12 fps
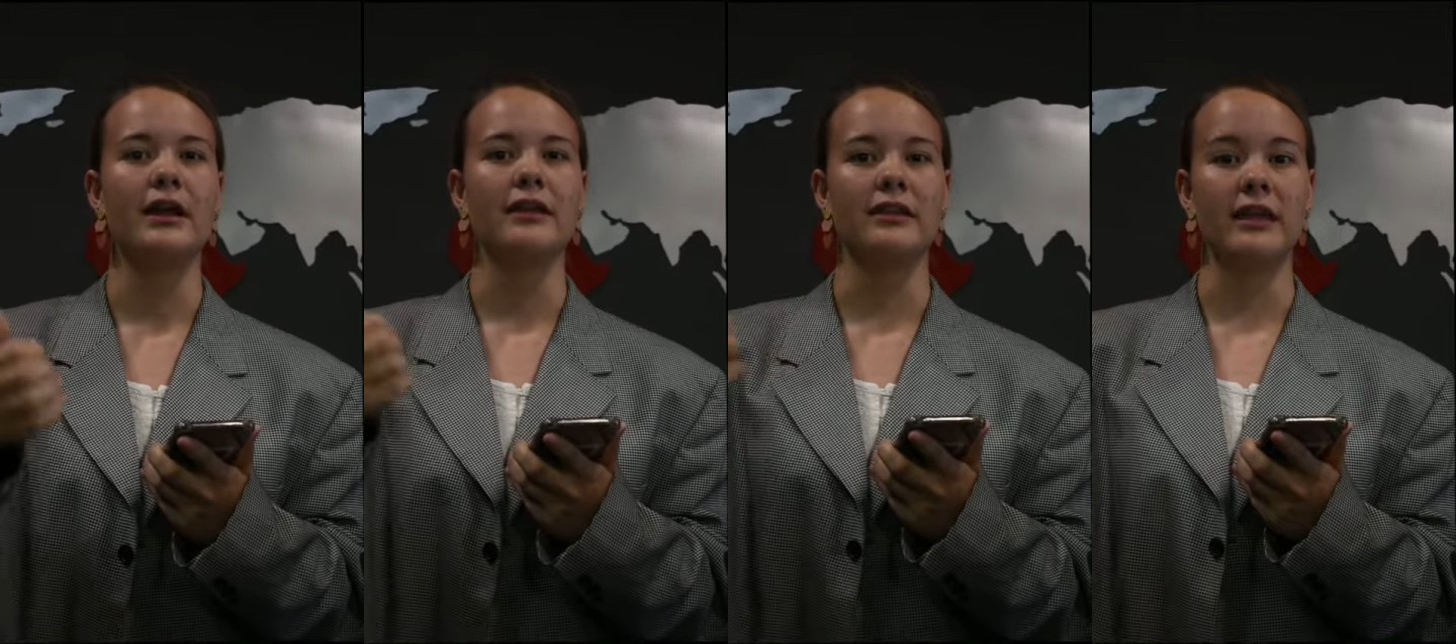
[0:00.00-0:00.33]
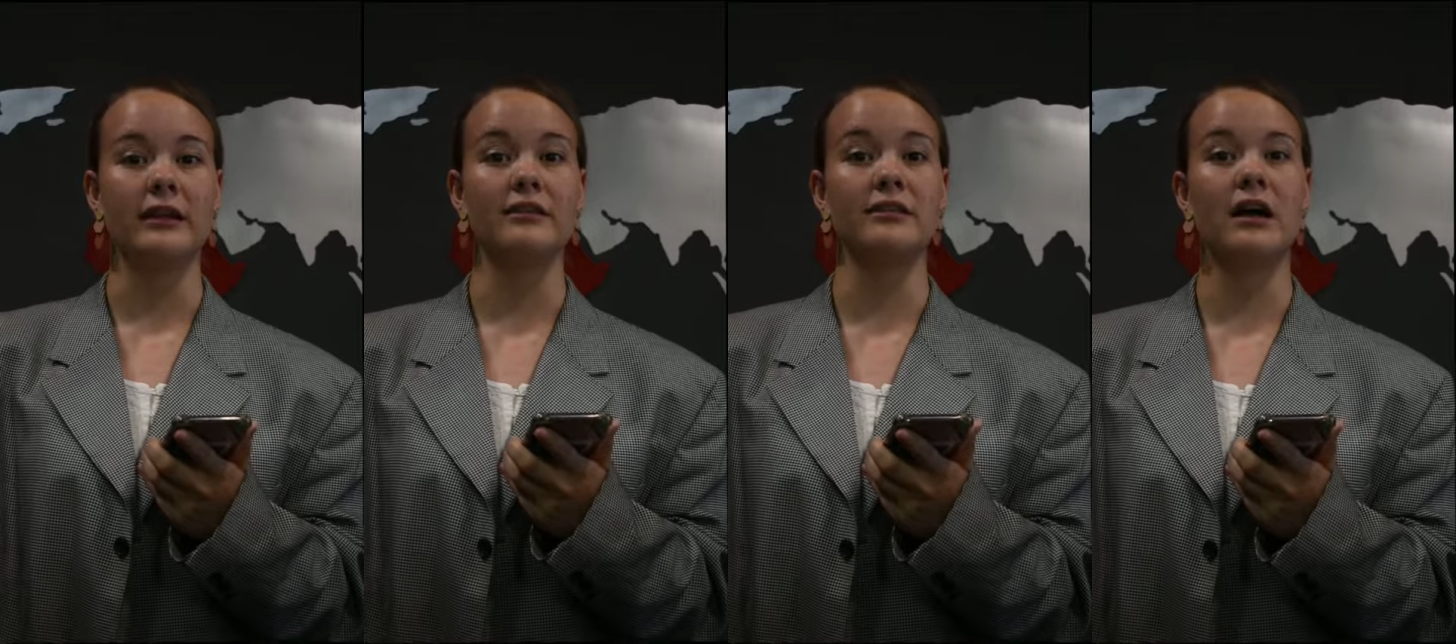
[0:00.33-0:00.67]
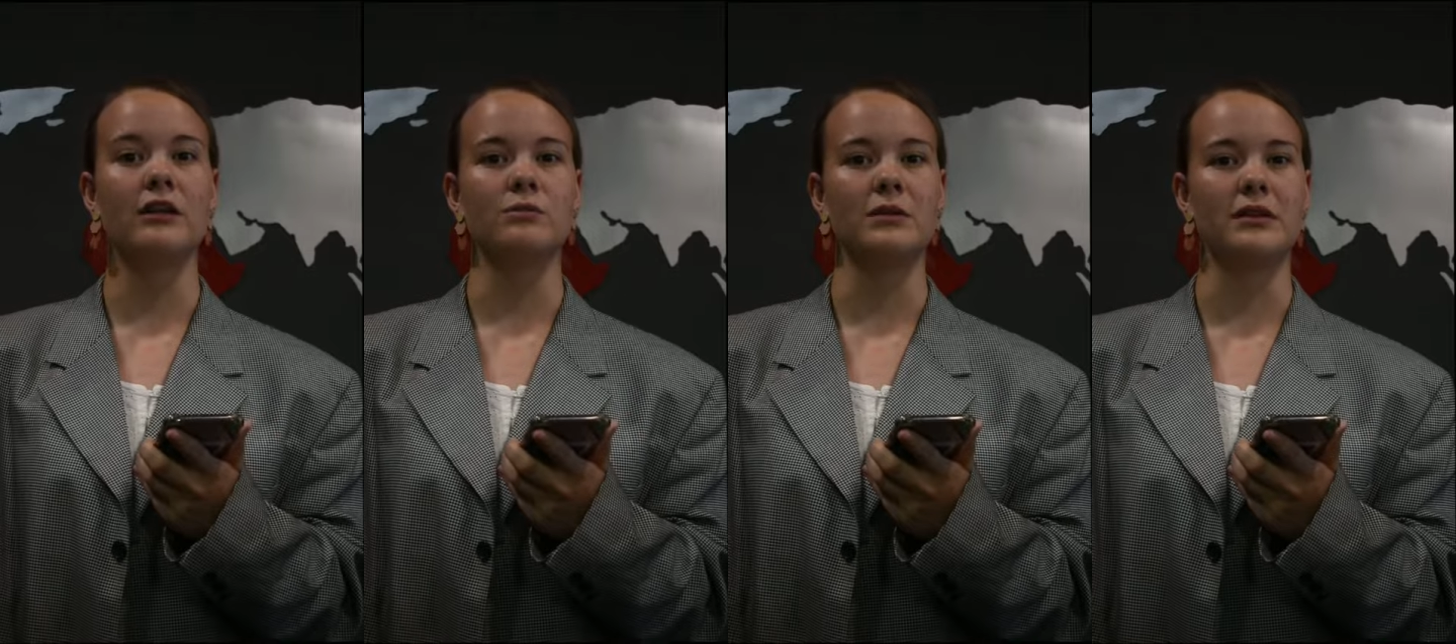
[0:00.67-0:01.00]
they
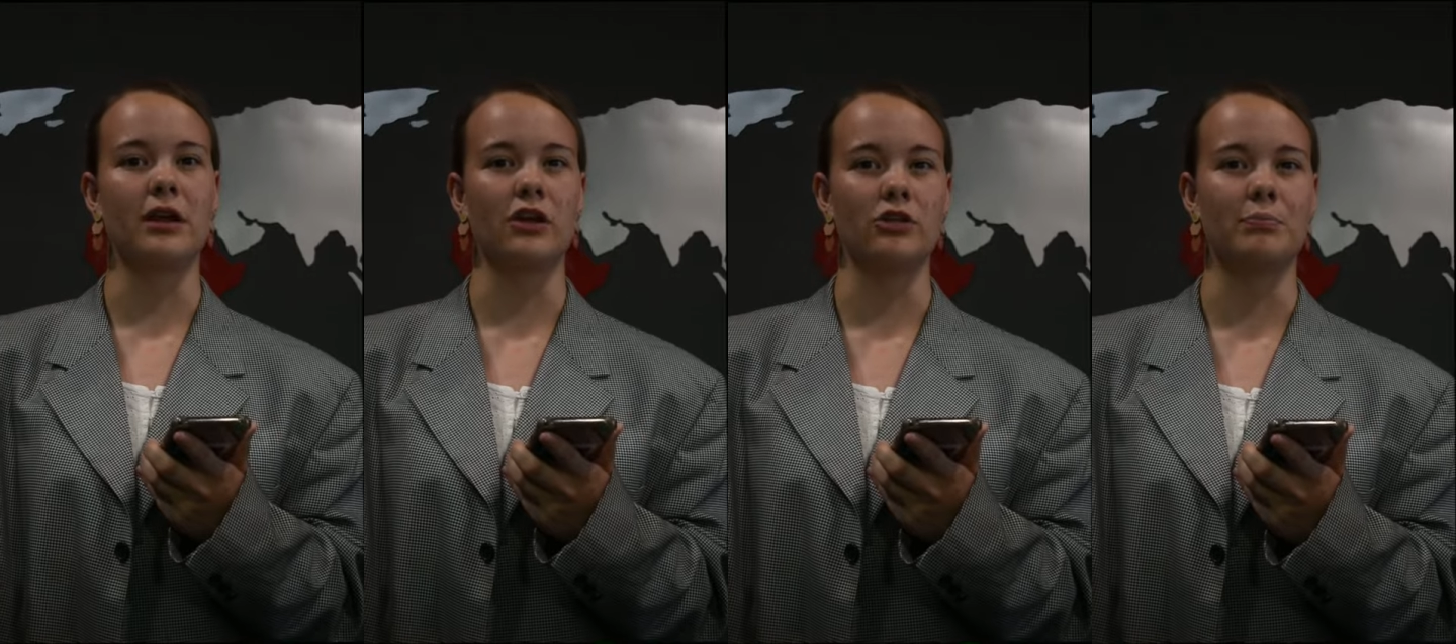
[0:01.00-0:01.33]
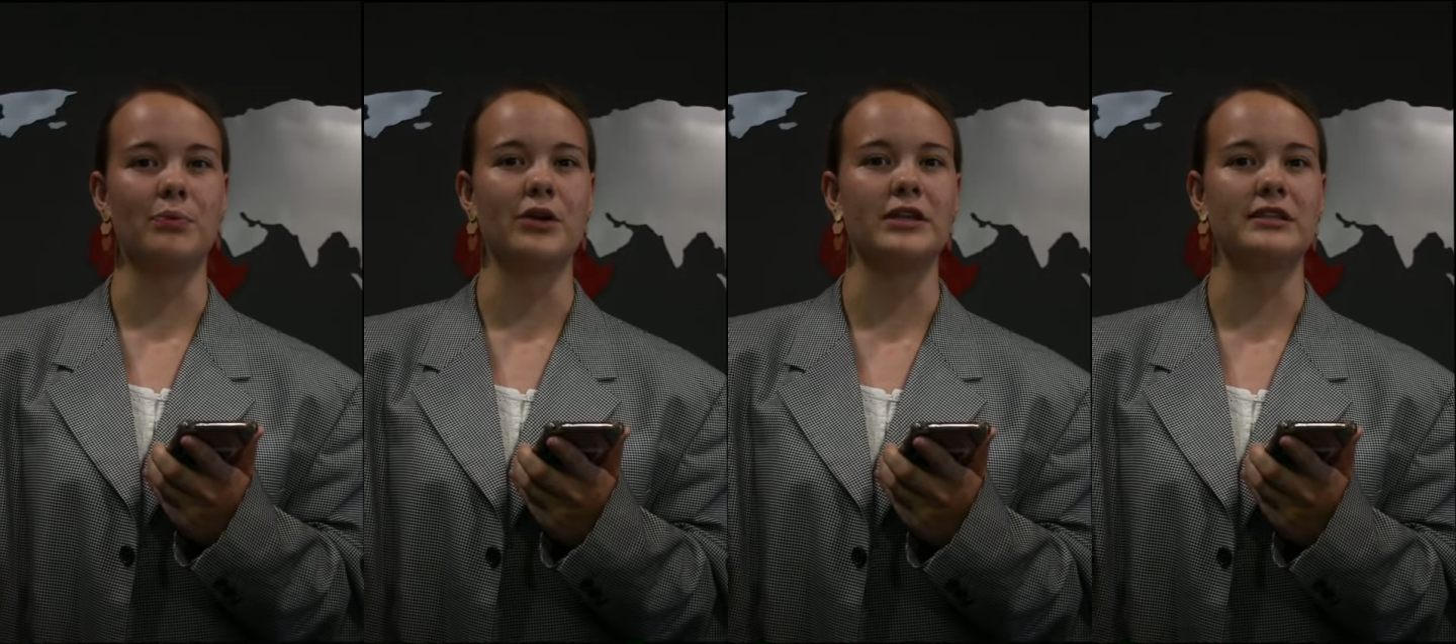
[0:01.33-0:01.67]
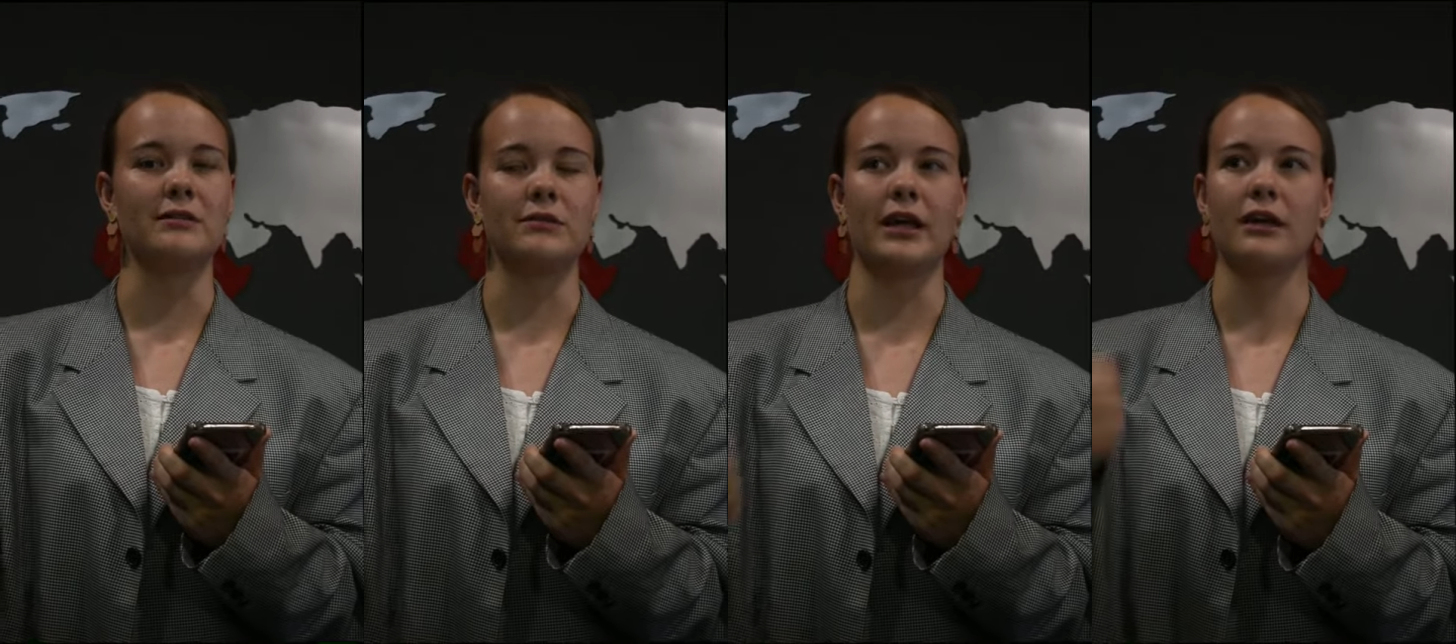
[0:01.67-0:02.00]
thought when they heard priest,
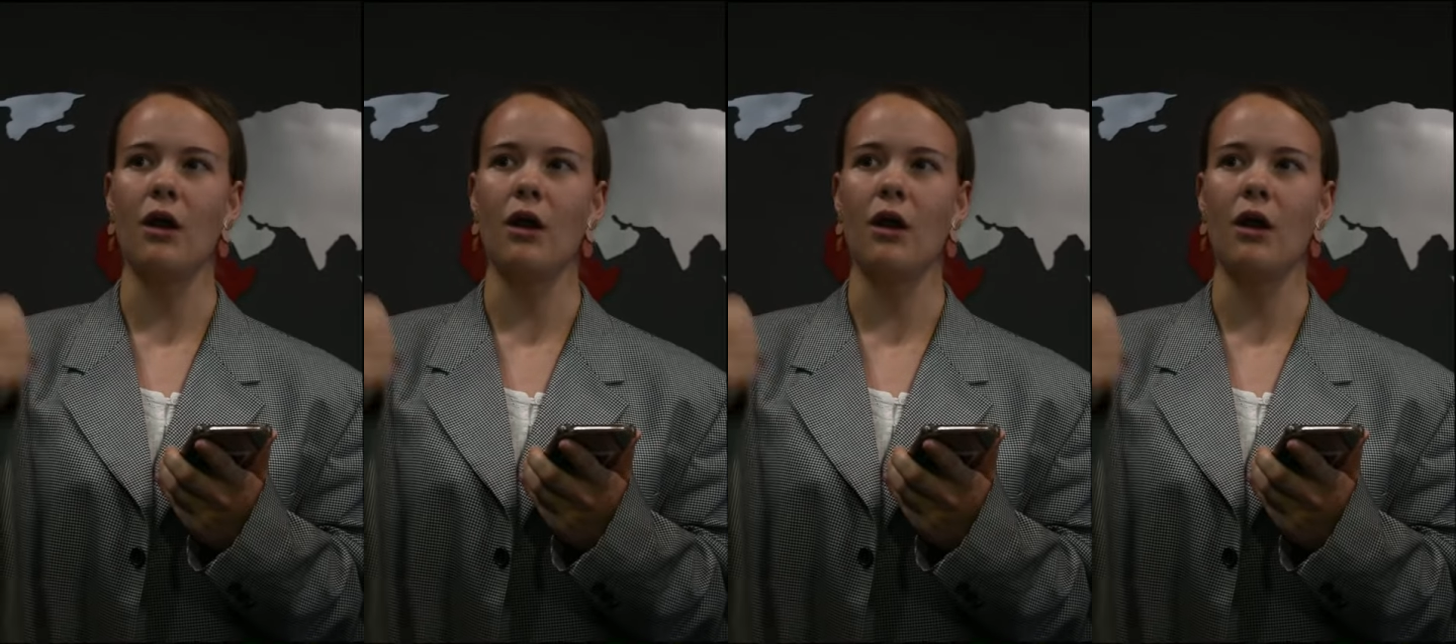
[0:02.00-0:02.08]
they were like,